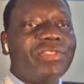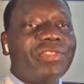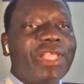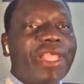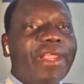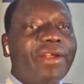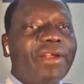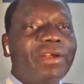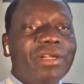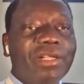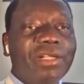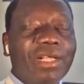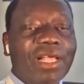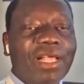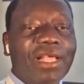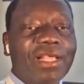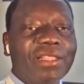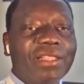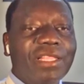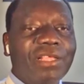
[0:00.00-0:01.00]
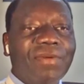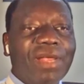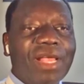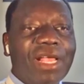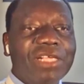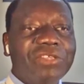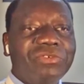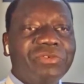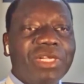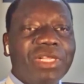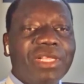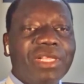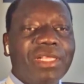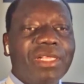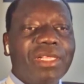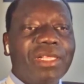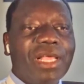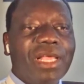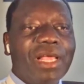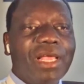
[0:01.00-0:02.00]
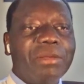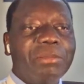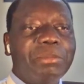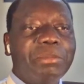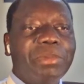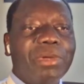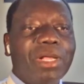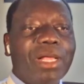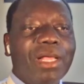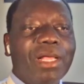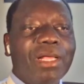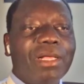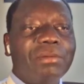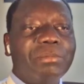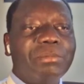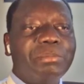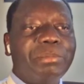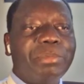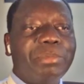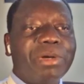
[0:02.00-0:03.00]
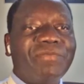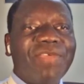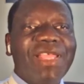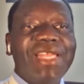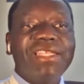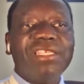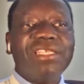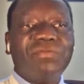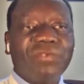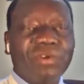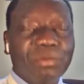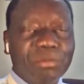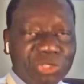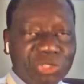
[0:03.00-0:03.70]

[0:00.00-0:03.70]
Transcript: there, they were actually prevented from